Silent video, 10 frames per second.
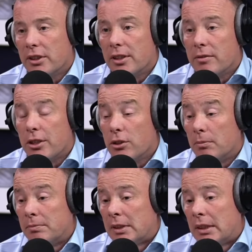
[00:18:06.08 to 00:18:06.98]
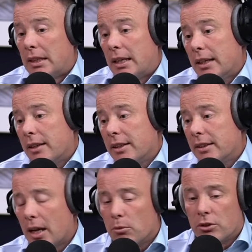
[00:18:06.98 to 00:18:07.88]
an individual. And I
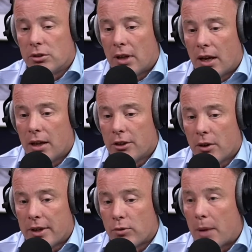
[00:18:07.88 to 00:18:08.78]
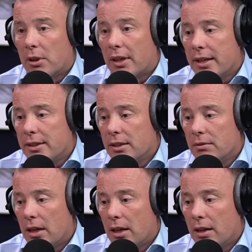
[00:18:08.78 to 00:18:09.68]
think that was it replicated
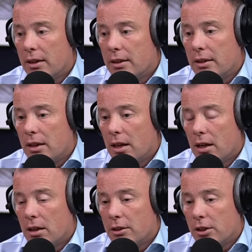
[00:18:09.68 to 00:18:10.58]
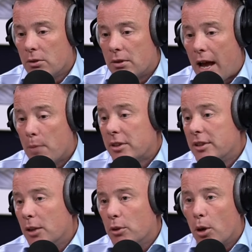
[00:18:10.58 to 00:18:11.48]
how
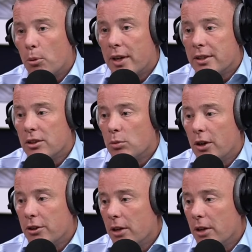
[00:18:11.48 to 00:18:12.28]
Marcelo had operated as well.